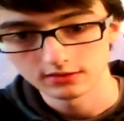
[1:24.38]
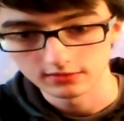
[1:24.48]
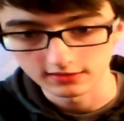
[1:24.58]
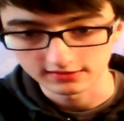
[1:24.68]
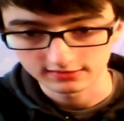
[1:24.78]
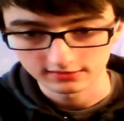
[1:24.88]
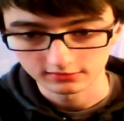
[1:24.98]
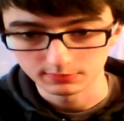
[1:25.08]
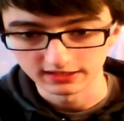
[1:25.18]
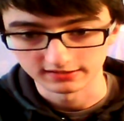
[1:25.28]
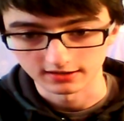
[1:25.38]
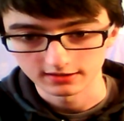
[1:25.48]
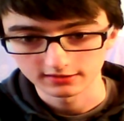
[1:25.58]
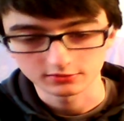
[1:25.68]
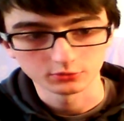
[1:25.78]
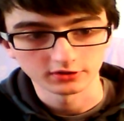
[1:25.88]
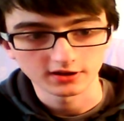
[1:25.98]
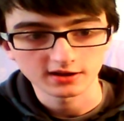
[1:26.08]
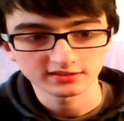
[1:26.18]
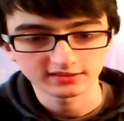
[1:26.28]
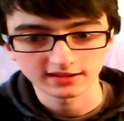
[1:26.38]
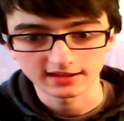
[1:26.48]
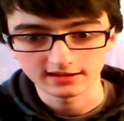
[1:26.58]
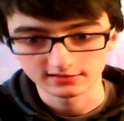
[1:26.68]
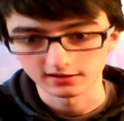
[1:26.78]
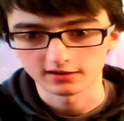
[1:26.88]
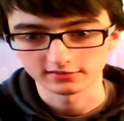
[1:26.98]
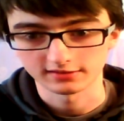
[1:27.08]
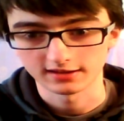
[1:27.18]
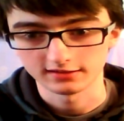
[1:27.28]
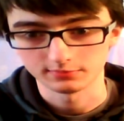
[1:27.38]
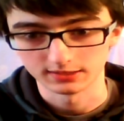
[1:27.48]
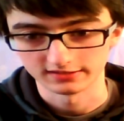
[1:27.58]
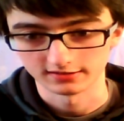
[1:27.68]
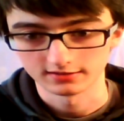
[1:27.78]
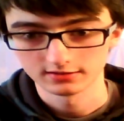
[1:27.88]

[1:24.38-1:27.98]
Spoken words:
this splitter. It's called an RCA to RCA splitter.